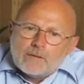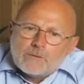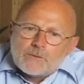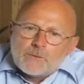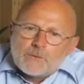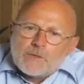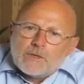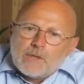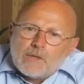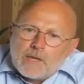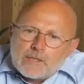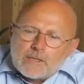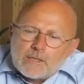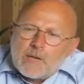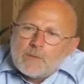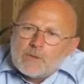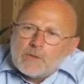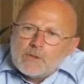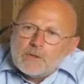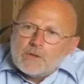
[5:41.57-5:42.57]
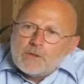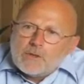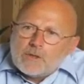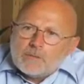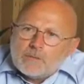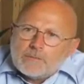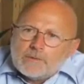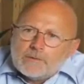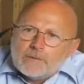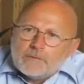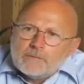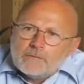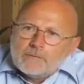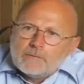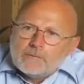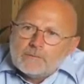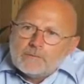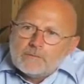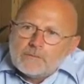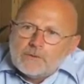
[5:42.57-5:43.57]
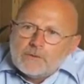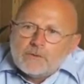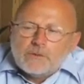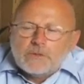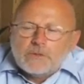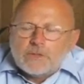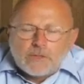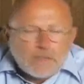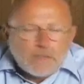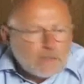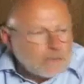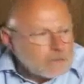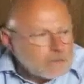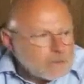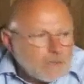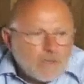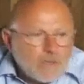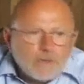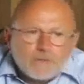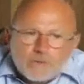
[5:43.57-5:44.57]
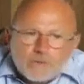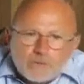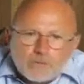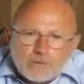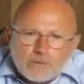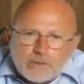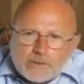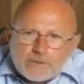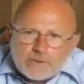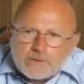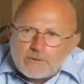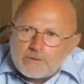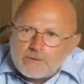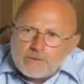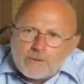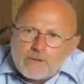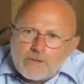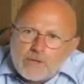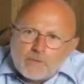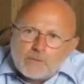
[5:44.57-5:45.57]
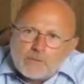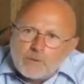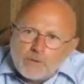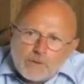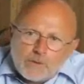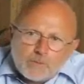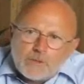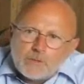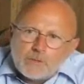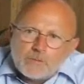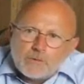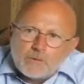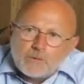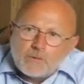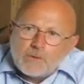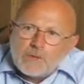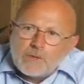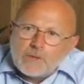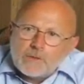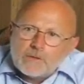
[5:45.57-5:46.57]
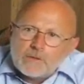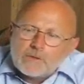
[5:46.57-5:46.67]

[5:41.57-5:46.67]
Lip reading: I spent a lot of time in Europe. You can get guns all over the place. They're not blowing people away.